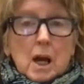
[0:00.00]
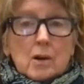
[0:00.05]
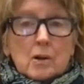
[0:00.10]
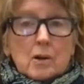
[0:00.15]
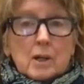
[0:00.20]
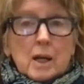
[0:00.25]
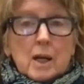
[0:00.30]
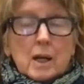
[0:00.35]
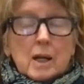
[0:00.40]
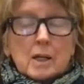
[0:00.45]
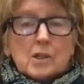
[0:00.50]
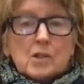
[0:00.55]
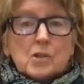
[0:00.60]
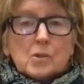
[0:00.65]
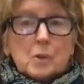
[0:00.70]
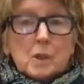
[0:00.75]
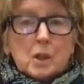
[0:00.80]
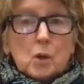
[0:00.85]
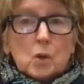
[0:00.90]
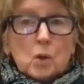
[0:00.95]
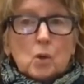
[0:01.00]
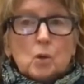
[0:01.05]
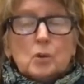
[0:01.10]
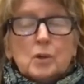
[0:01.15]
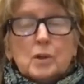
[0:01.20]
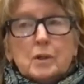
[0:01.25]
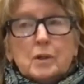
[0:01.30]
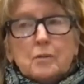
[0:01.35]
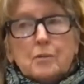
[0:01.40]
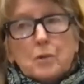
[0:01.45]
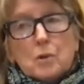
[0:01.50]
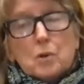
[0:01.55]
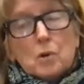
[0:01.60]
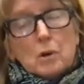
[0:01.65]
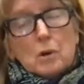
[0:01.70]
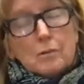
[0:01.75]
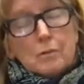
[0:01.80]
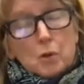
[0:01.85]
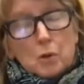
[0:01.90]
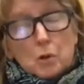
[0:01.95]
our case, we hold it
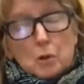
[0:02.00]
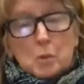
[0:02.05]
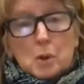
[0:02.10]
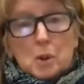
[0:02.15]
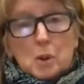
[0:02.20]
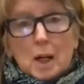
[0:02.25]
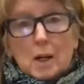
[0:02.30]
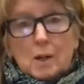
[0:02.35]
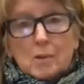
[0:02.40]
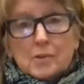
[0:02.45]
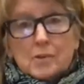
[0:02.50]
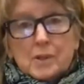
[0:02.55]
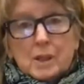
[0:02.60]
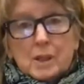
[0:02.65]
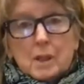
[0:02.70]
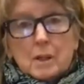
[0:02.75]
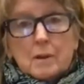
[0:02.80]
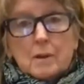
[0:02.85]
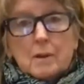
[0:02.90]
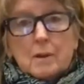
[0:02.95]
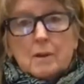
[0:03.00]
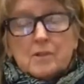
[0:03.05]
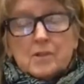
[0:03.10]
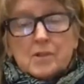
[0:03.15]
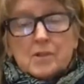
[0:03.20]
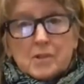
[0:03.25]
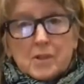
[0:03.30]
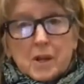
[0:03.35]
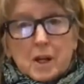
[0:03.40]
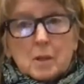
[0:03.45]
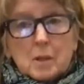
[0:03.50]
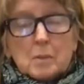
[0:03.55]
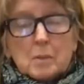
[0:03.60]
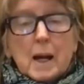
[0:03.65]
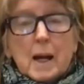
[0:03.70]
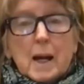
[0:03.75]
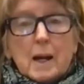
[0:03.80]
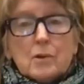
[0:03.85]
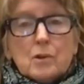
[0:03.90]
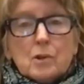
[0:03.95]
for affordable housing, sustainable
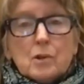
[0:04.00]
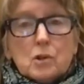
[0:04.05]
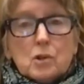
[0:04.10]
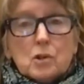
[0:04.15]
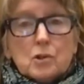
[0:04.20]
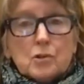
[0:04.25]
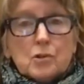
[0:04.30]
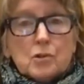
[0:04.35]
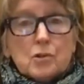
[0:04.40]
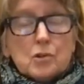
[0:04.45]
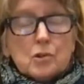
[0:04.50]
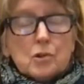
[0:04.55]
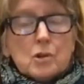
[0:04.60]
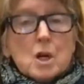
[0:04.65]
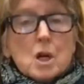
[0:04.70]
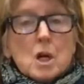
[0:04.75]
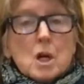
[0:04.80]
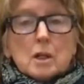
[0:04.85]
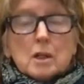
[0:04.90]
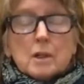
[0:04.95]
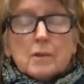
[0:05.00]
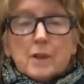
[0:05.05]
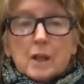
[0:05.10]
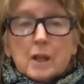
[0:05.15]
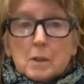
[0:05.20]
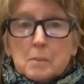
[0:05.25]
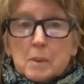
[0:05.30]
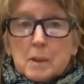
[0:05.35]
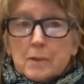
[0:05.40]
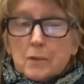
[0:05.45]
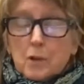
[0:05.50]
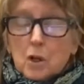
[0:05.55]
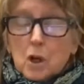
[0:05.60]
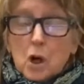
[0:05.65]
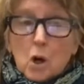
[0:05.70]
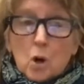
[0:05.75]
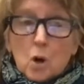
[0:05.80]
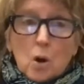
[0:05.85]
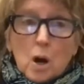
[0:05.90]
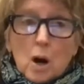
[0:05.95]
agriculture, development of
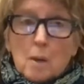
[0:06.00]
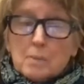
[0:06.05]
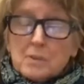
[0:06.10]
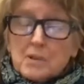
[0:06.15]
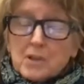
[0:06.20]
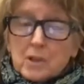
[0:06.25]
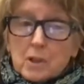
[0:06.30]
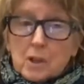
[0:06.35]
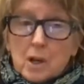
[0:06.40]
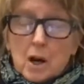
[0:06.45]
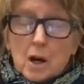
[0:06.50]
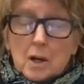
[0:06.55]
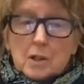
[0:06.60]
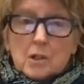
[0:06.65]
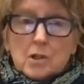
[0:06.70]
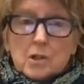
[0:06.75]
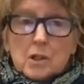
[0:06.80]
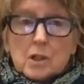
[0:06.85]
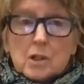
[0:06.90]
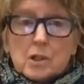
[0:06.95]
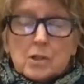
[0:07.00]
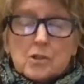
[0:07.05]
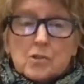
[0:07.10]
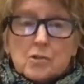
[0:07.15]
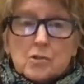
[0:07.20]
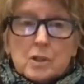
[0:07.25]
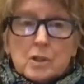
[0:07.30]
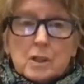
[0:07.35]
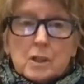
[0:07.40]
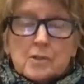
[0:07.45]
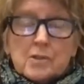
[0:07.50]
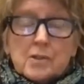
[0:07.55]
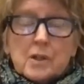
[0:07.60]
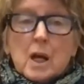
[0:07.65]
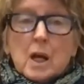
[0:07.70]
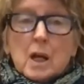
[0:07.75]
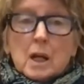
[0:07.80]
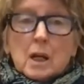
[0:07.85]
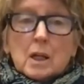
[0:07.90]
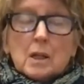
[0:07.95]
co-ops and cottage industries.
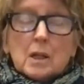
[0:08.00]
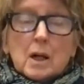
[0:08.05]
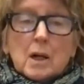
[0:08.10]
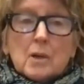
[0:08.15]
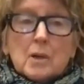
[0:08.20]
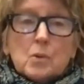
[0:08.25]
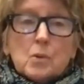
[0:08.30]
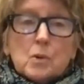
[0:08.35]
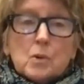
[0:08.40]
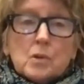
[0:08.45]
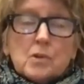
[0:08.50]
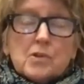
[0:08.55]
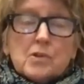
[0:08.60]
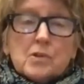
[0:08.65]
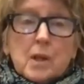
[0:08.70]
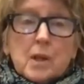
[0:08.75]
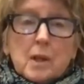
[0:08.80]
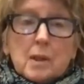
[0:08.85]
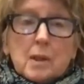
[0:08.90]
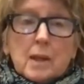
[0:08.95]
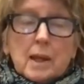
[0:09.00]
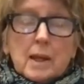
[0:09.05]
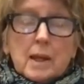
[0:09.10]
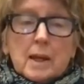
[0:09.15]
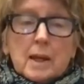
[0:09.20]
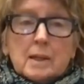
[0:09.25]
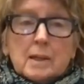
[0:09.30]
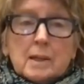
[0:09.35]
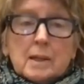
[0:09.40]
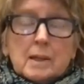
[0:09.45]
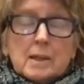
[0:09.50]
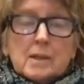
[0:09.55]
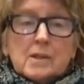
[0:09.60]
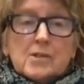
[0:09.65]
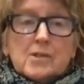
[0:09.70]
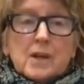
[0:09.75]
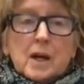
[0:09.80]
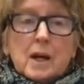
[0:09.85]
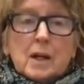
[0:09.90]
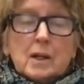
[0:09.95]
In other words, the land
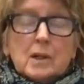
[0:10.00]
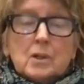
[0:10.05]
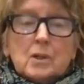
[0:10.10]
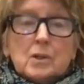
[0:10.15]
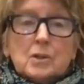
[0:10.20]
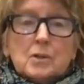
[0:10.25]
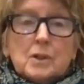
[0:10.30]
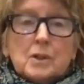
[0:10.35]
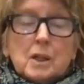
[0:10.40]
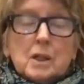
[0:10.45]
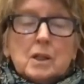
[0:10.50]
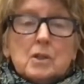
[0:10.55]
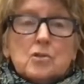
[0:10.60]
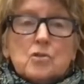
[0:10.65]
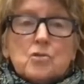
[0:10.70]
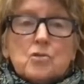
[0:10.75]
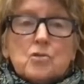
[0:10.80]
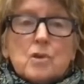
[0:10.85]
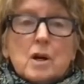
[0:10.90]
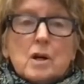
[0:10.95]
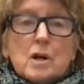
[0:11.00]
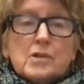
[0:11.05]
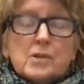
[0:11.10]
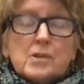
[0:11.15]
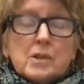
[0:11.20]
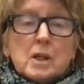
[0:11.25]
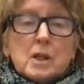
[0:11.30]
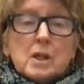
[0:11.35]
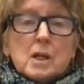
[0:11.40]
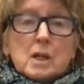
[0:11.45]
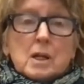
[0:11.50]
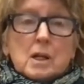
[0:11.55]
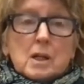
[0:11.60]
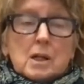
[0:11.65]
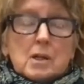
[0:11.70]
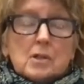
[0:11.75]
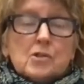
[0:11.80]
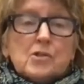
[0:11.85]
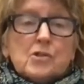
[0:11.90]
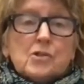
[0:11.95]
is held in trust
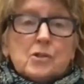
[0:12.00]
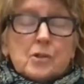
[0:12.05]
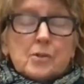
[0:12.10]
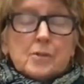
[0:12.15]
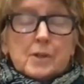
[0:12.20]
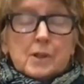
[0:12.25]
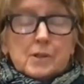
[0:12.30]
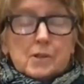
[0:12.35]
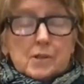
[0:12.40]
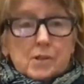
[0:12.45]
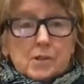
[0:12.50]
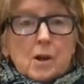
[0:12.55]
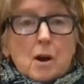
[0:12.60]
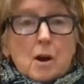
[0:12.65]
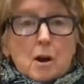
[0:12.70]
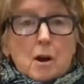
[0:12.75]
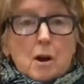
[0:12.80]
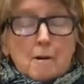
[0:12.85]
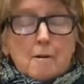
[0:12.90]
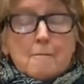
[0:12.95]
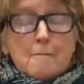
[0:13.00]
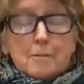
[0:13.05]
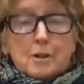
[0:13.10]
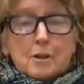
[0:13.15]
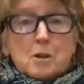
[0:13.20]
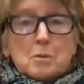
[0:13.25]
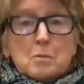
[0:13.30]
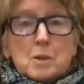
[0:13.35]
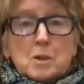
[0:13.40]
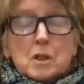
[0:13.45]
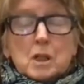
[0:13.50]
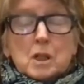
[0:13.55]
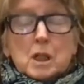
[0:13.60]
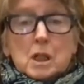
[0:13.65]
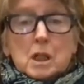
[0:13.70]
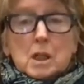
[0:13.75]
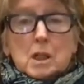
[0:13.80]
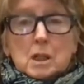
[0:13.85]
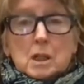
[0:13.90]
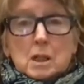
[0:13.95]
in service of
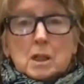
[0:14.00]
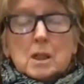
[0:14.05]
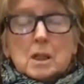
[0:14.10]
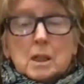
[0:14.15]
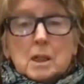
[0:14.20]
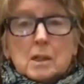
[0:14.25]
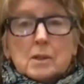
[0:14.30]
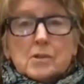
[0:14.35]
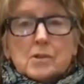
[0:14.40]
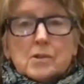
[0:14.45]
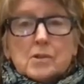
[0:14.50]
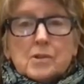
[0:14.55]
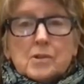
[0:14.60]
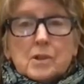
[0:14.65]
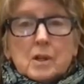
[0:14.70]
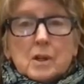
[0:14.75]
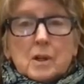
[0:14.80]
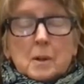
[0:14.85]
community needs.